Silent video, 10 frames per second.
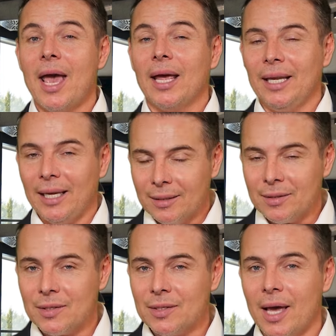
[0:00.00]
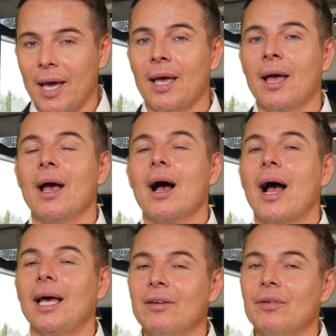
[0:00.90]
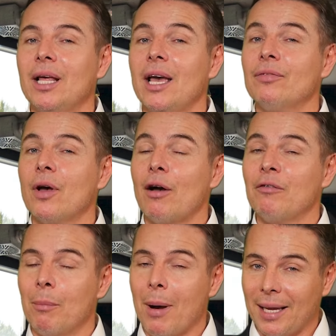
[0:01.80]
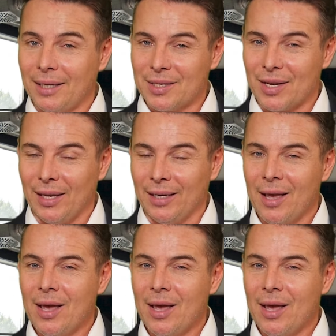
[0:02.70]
And needless to say, I live a life of my design.